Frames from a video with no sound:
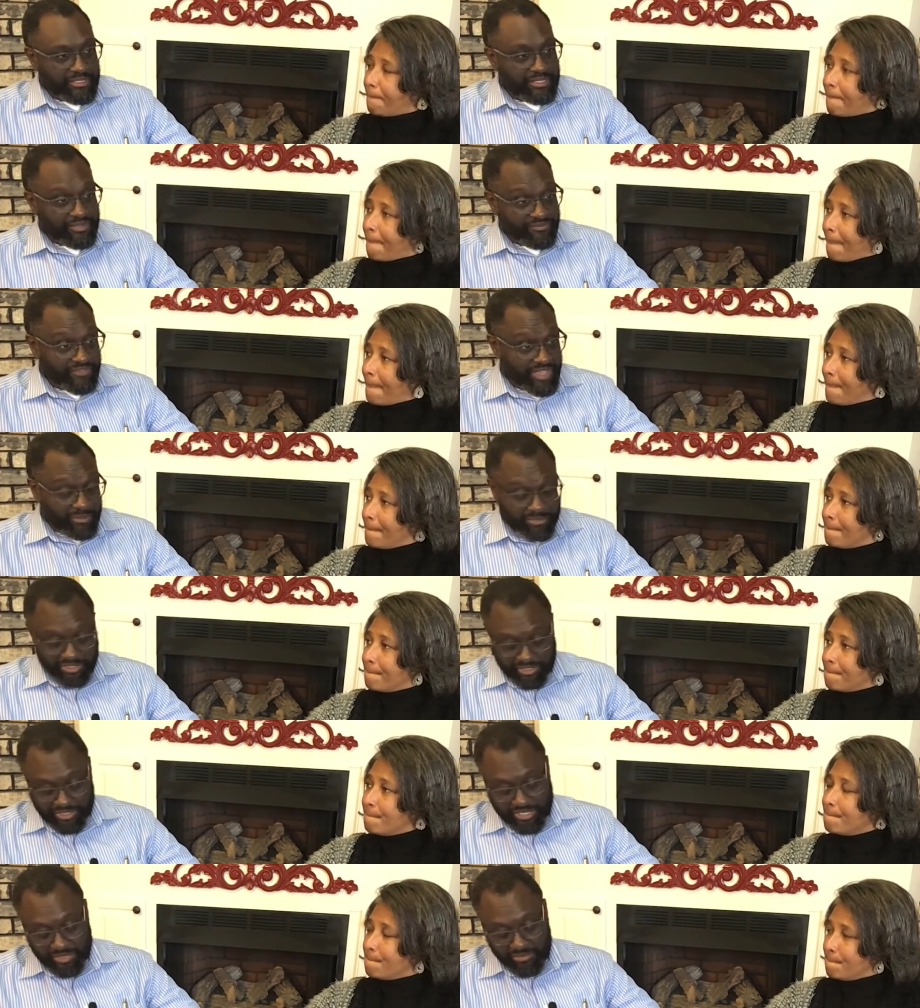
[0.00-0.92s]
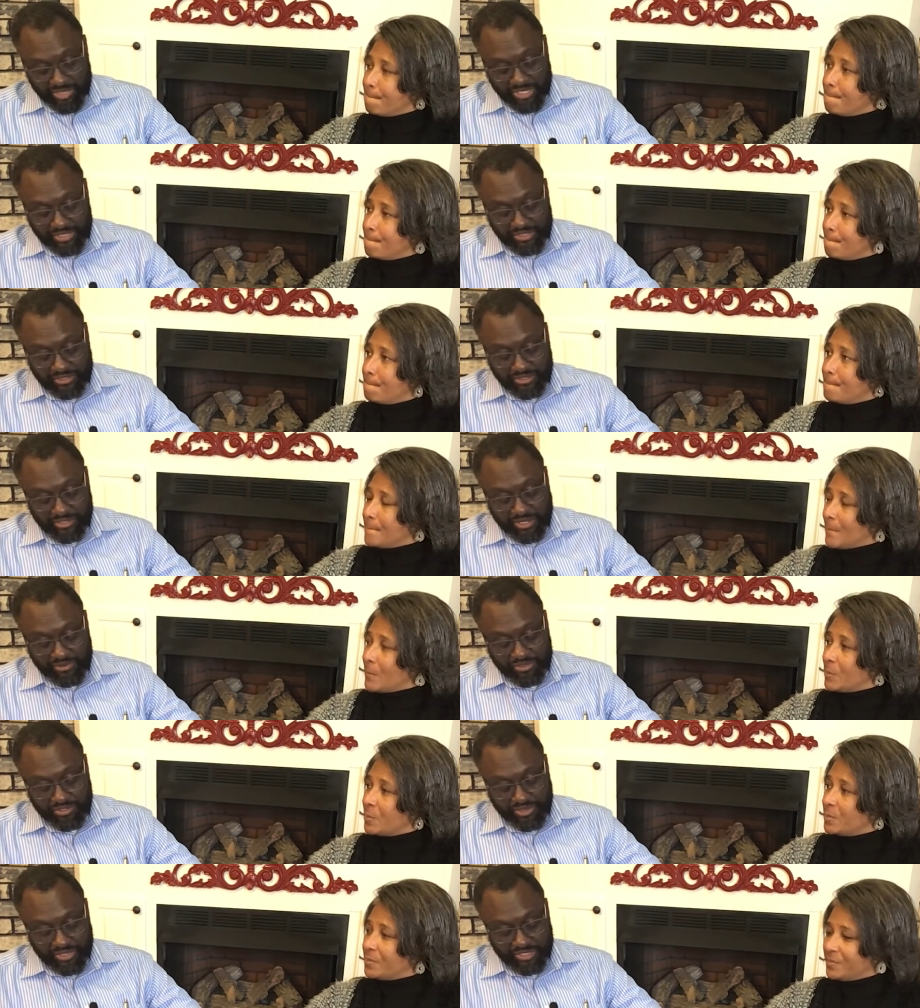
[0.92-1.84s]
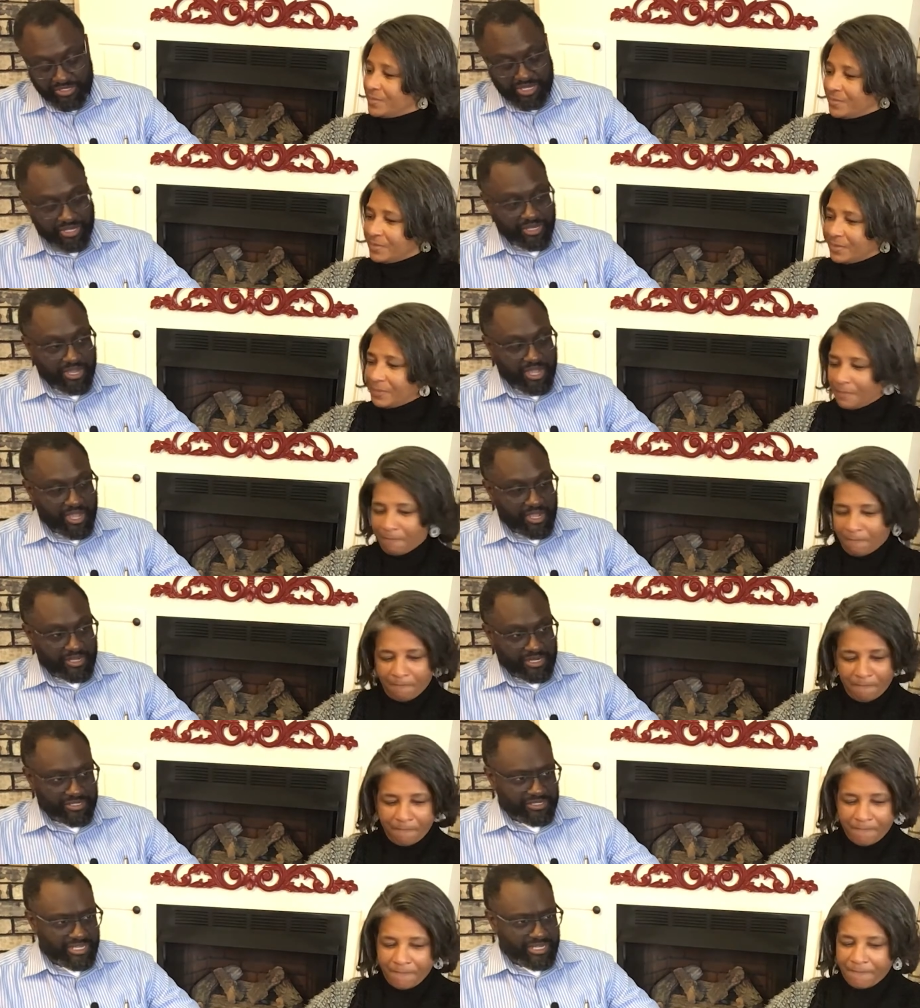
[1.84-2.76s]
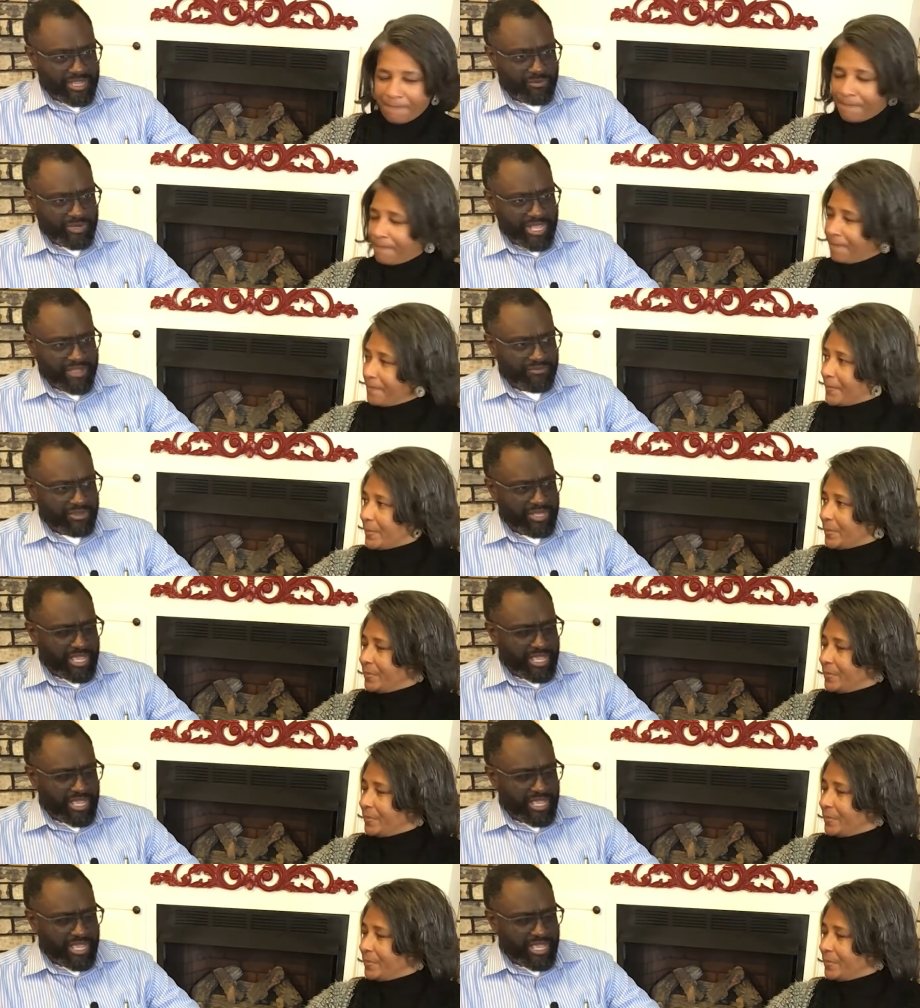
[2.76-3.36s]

Speaker 1: Uh, 10 families or 10 mm-hmm. men to start a synagogue. And they said they would have a,